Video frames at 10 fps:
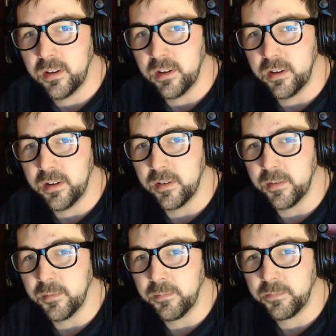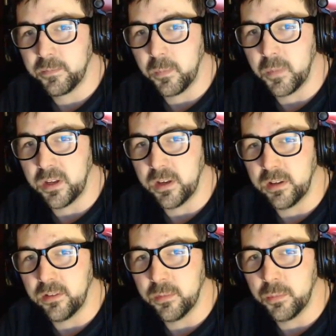But yeah,
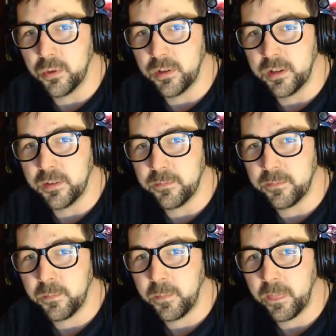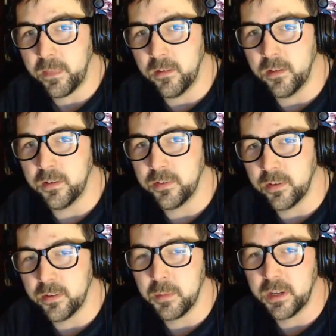he's a bully.
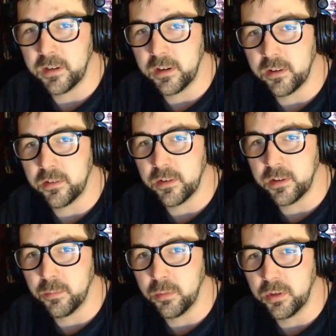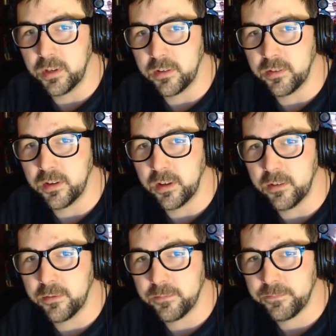So the main character gets bullied and
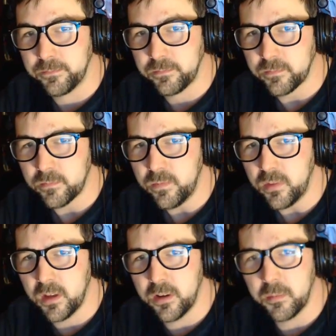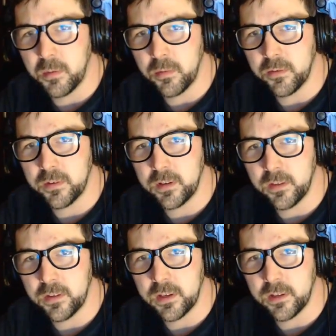stuff. I don't remember I
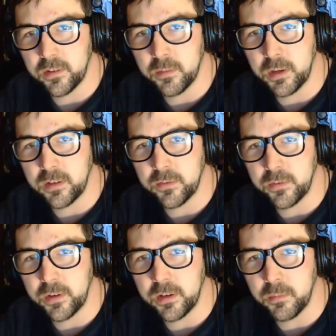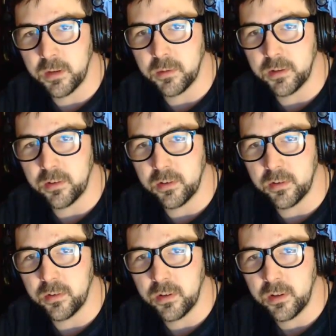think he has a best friend, maybe,
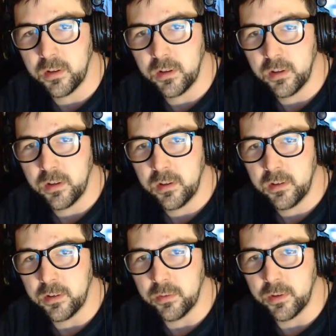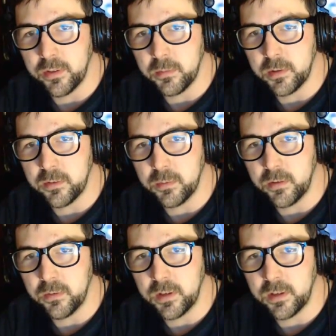too, that's with him in this
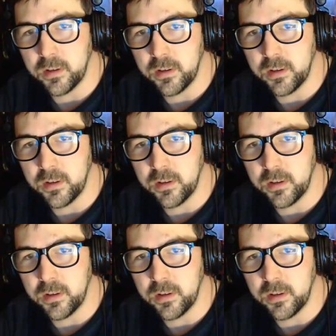movie.